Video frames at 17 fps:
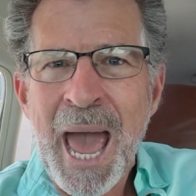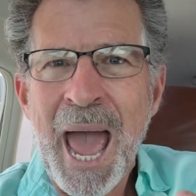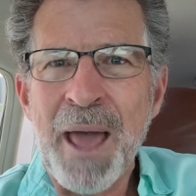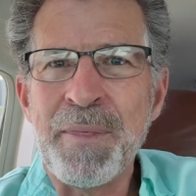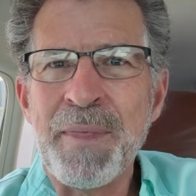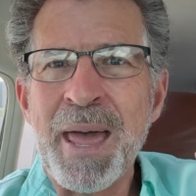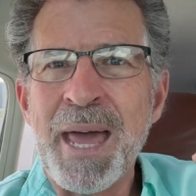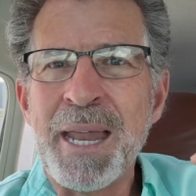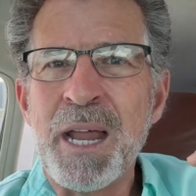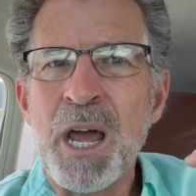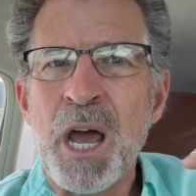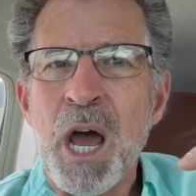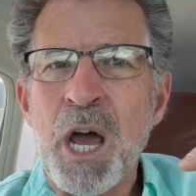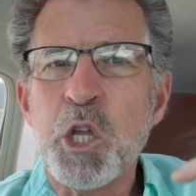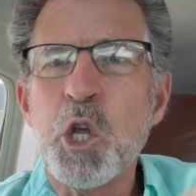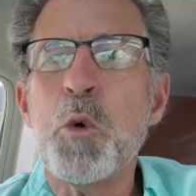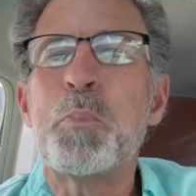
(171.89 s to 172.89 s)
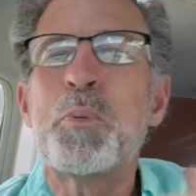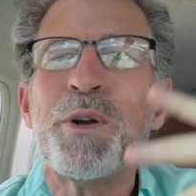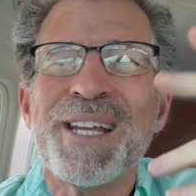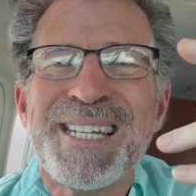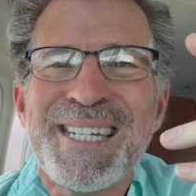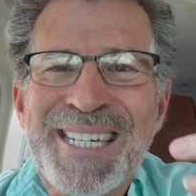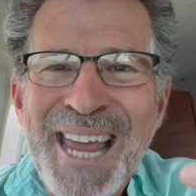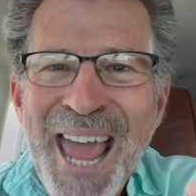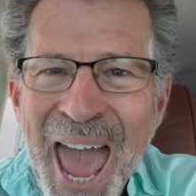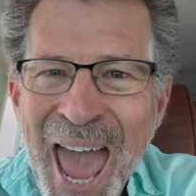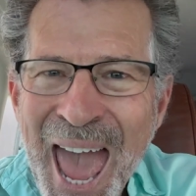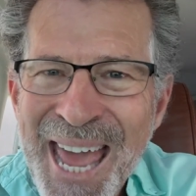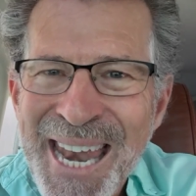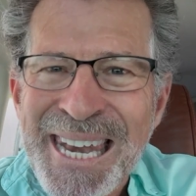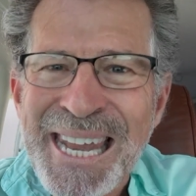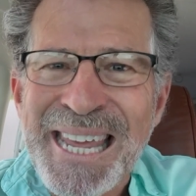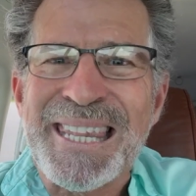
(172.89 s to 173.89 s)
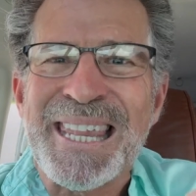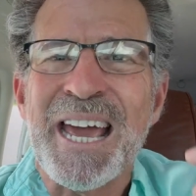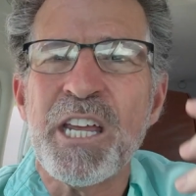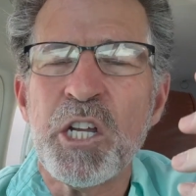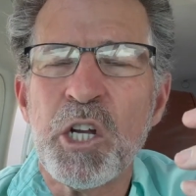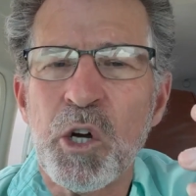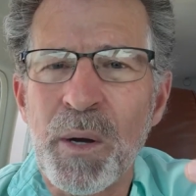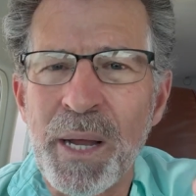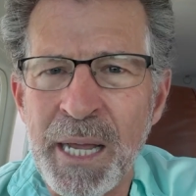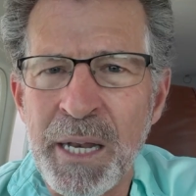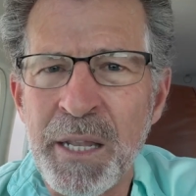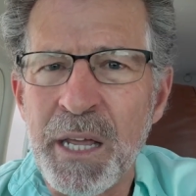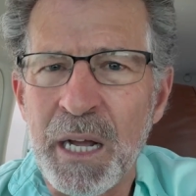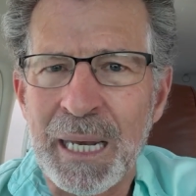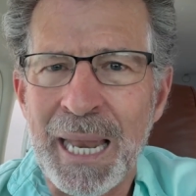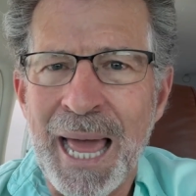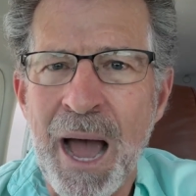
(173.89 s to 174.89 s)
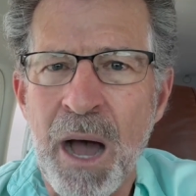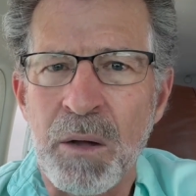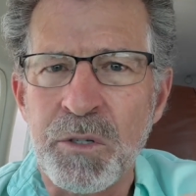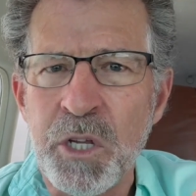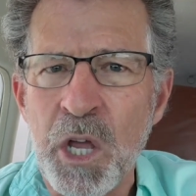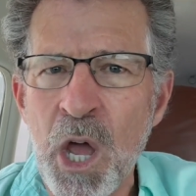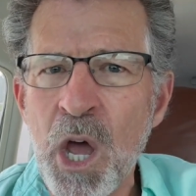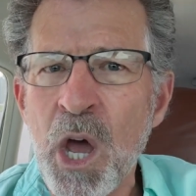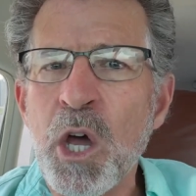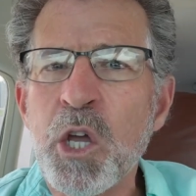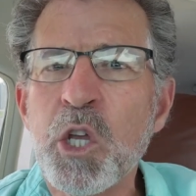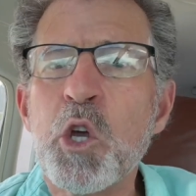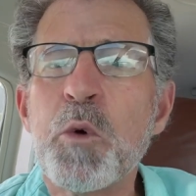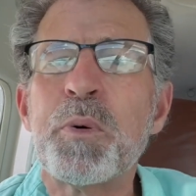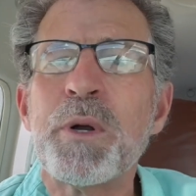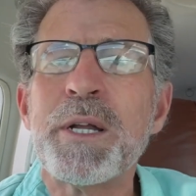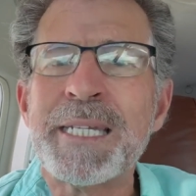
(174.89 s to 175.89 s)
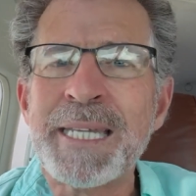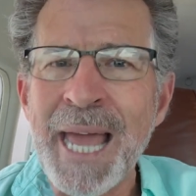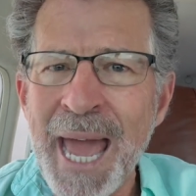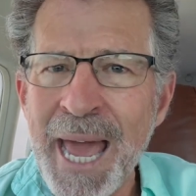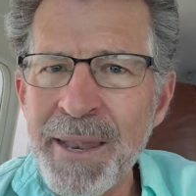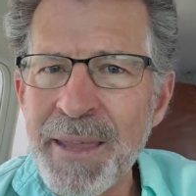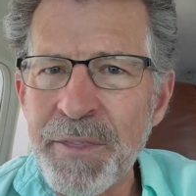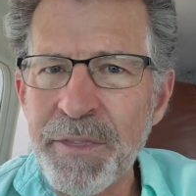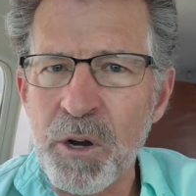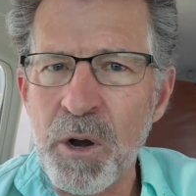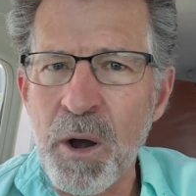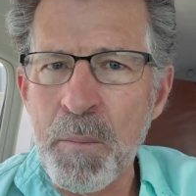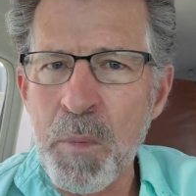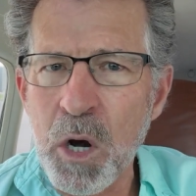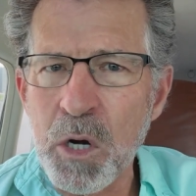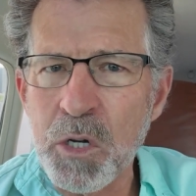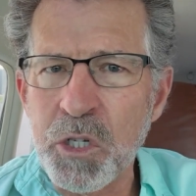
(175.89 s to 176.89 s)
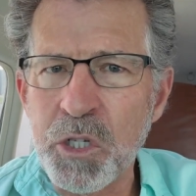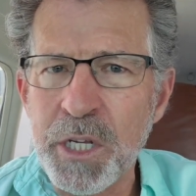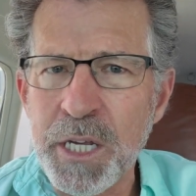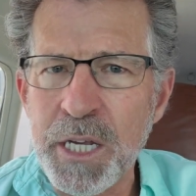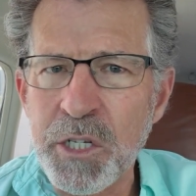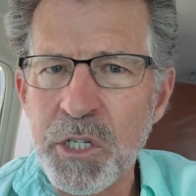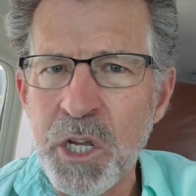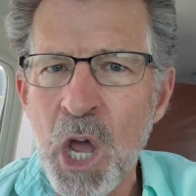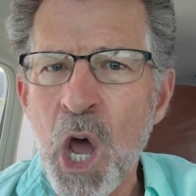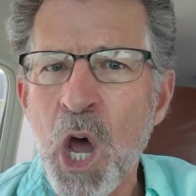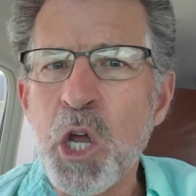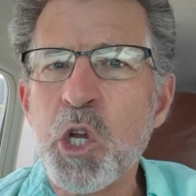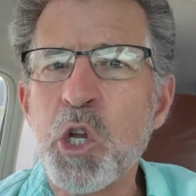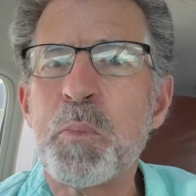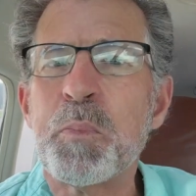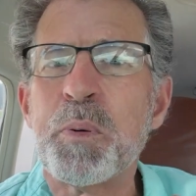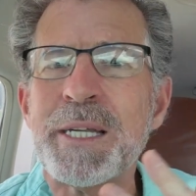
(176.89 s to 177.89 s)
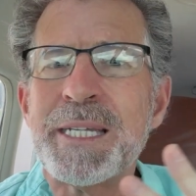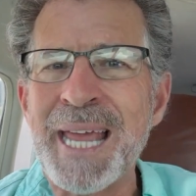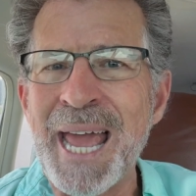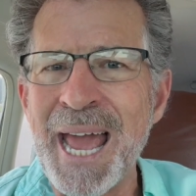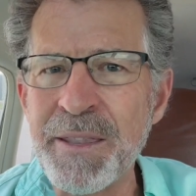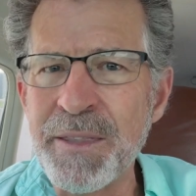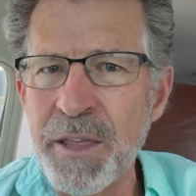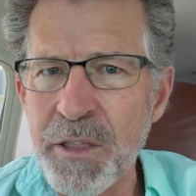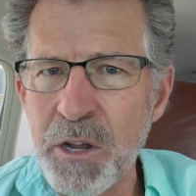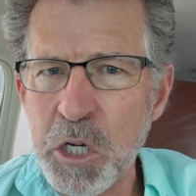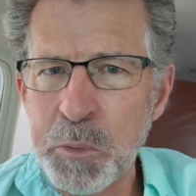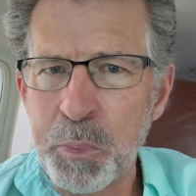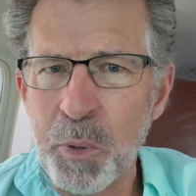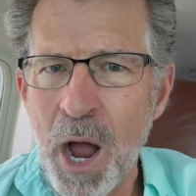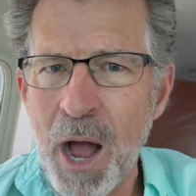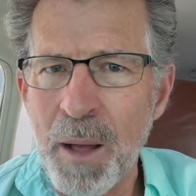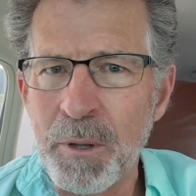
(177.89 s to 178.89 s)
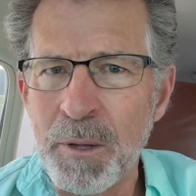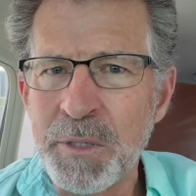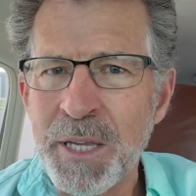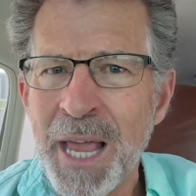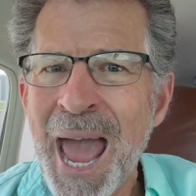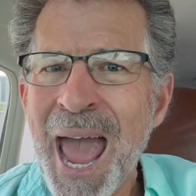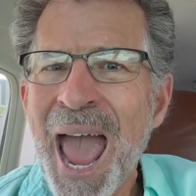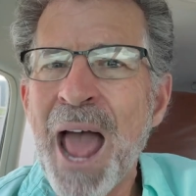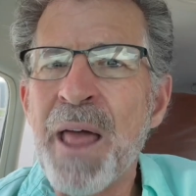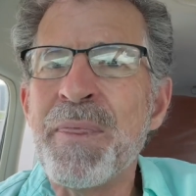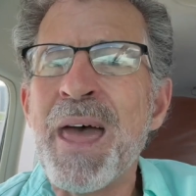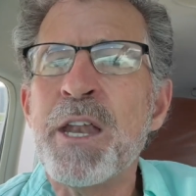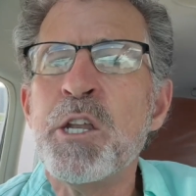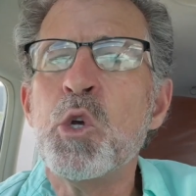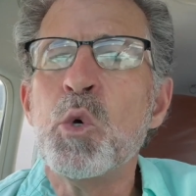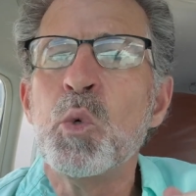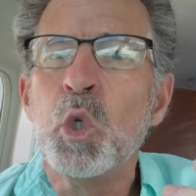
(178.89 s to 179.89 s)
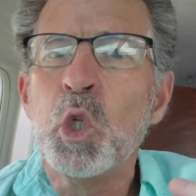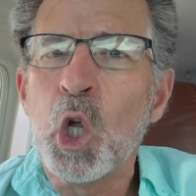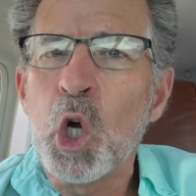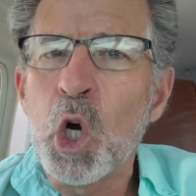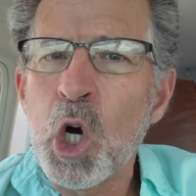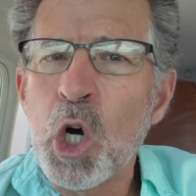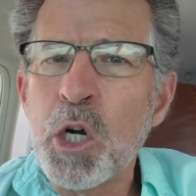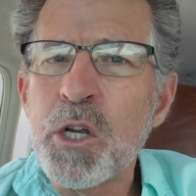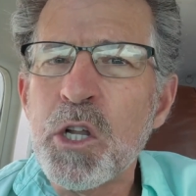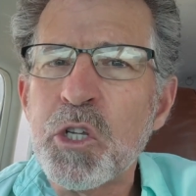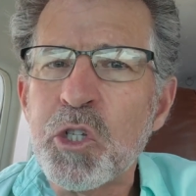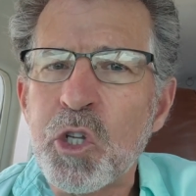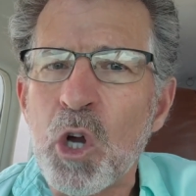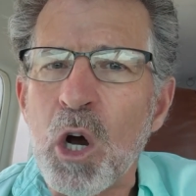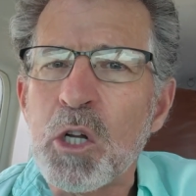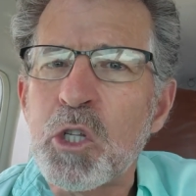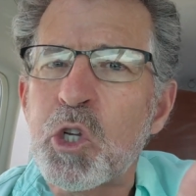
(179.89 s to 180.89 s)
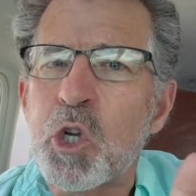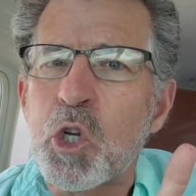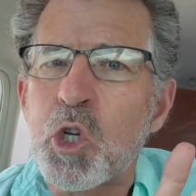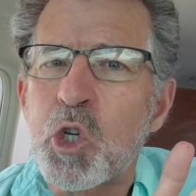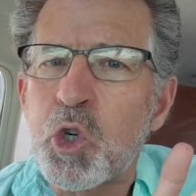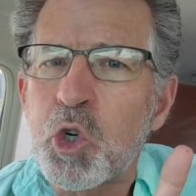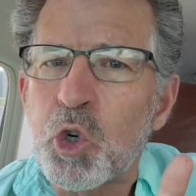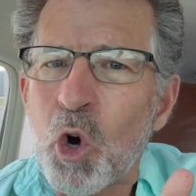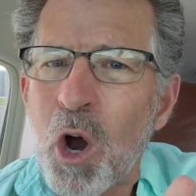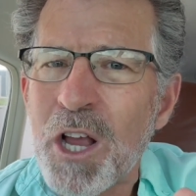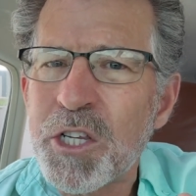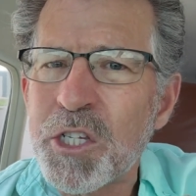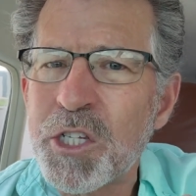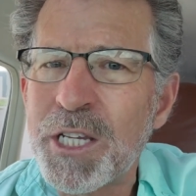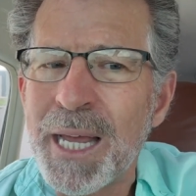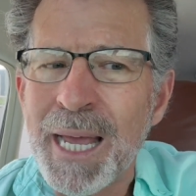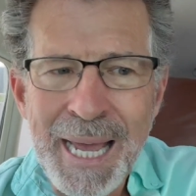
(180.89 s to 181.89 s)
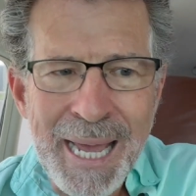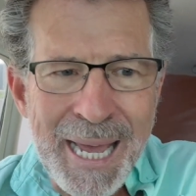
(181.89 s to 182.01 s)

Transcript: and then you pretend that you're in the clouds you pretend that there are emergencies you pretend that there's problems and then you learn to start to trust